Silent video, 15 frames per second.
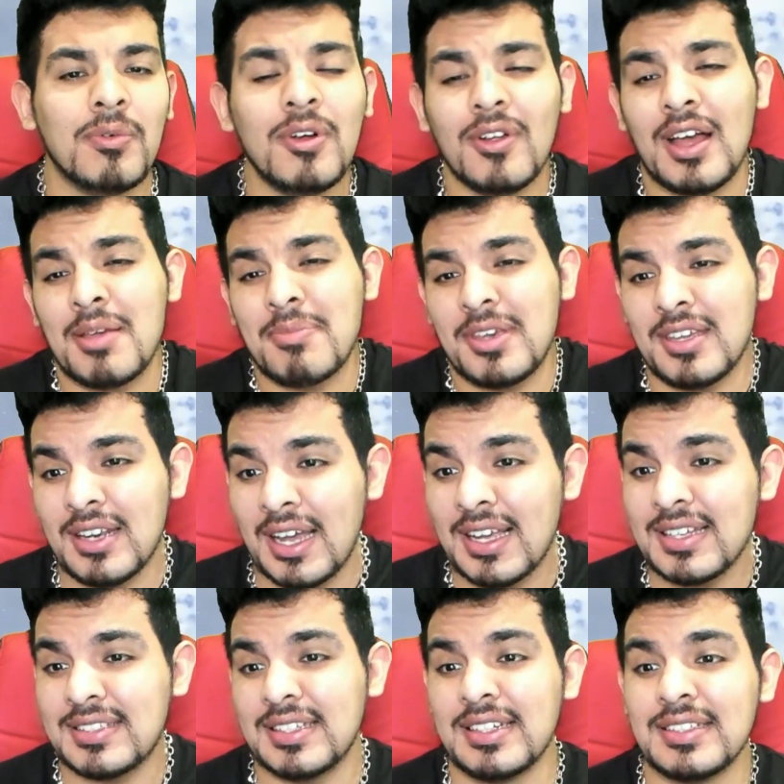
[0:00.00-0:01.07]
Well, I mean, I
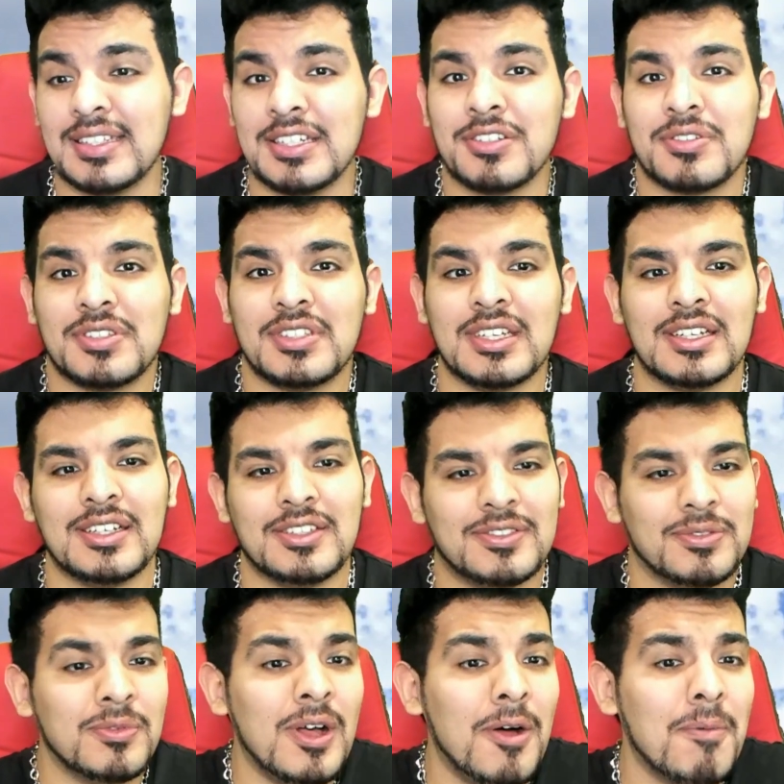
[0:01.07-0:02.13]
guess it is interesting because,
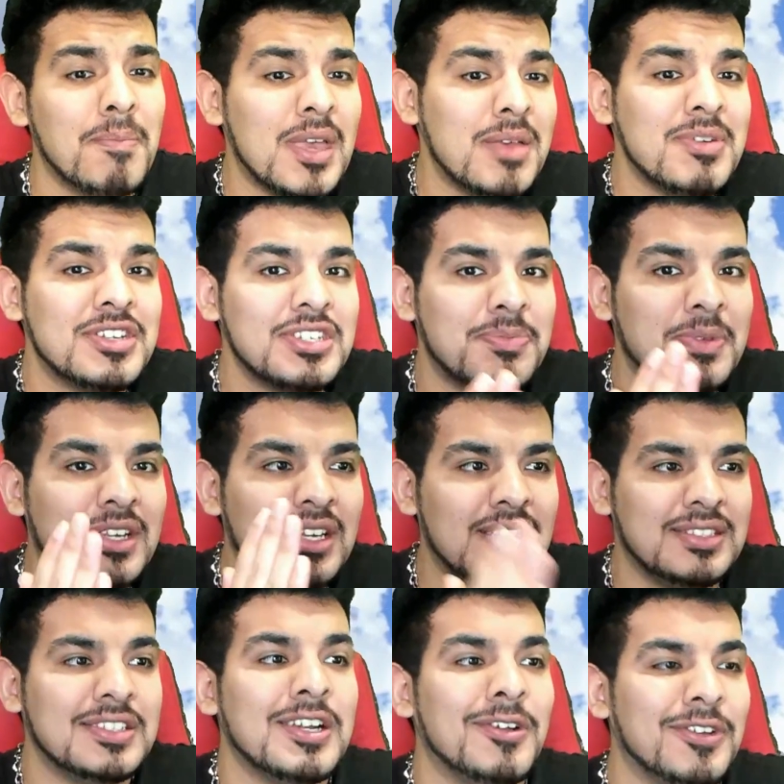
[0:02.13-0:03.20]
well, maybe it's just
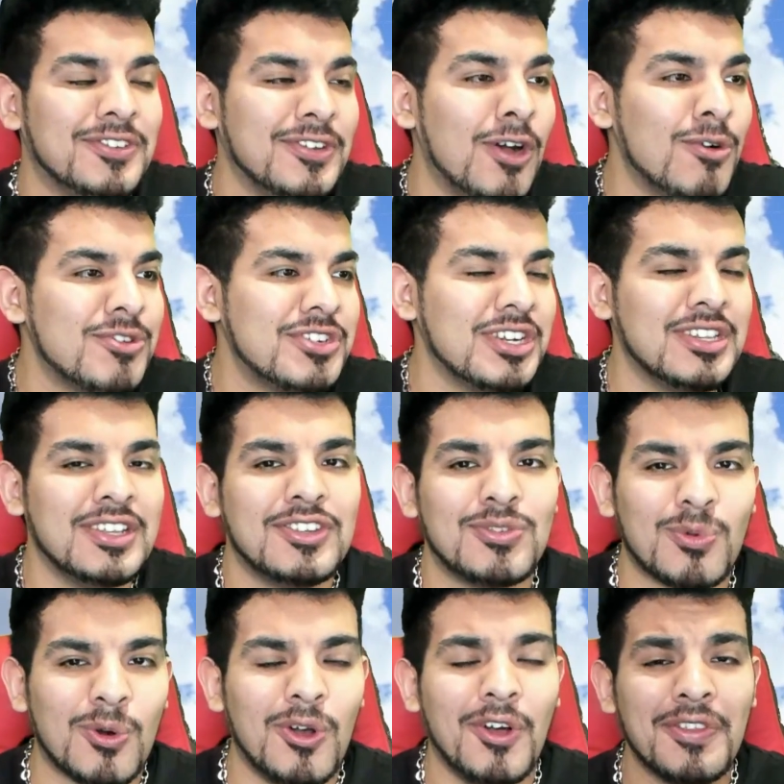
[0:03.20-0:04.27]
because, you know, there's an ocean in this
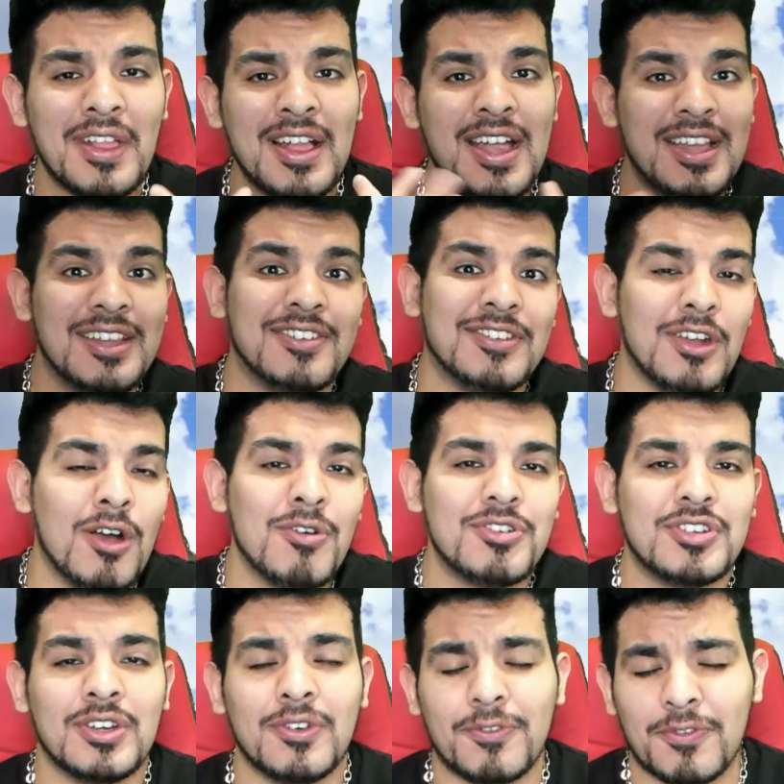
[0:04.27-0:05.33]
world and there's an
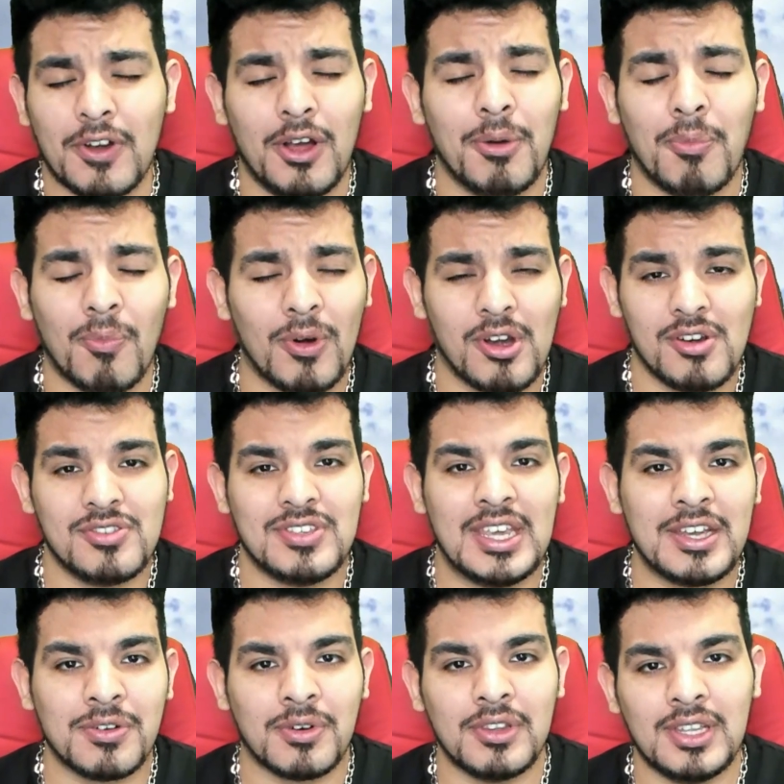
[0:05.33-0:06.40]
ocean from where
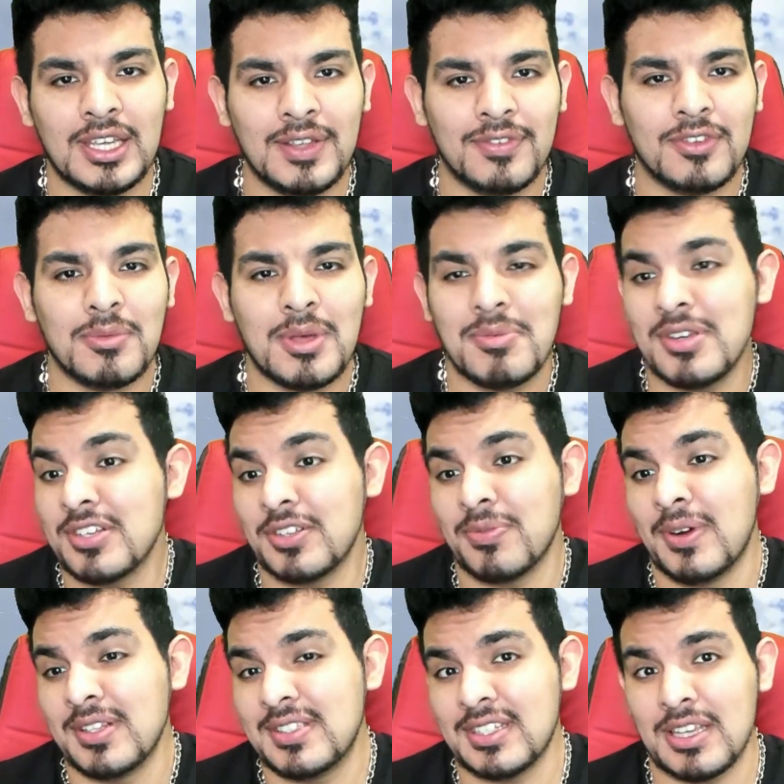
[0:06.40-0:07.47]
Xehanort lives, so maybe he just
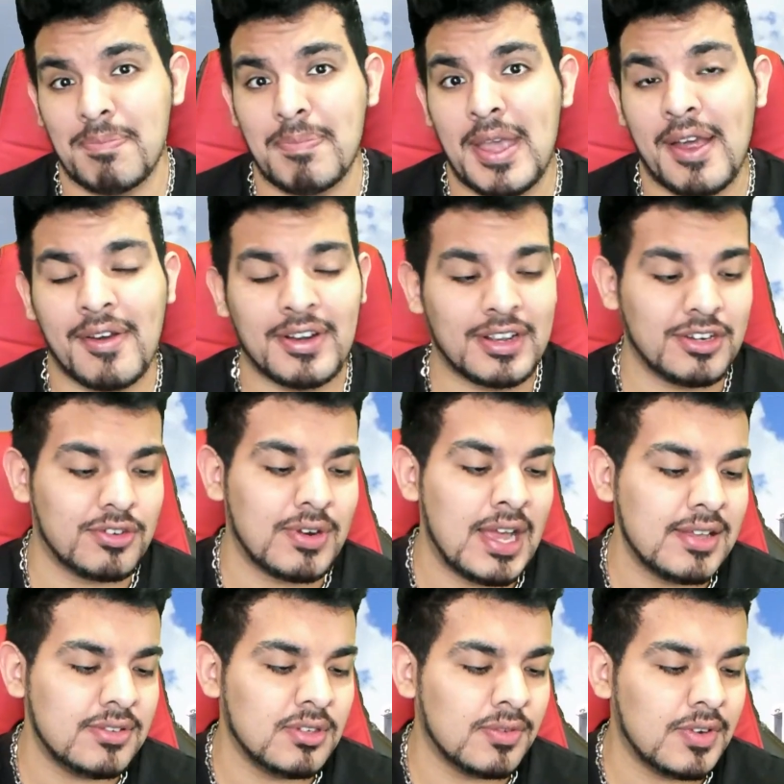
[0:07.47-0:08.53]
wants to compare and
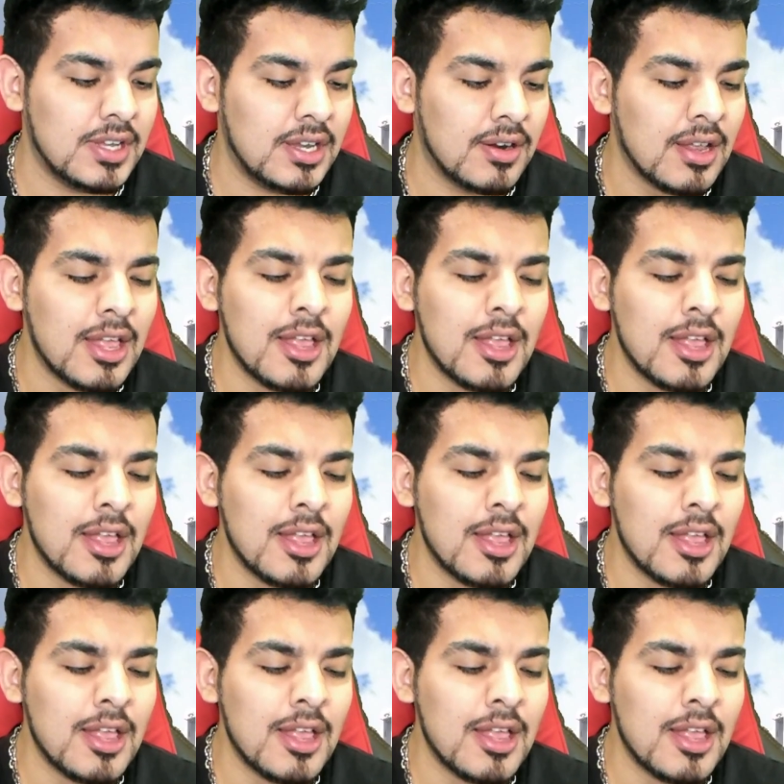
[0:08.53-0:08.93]
contrast over here.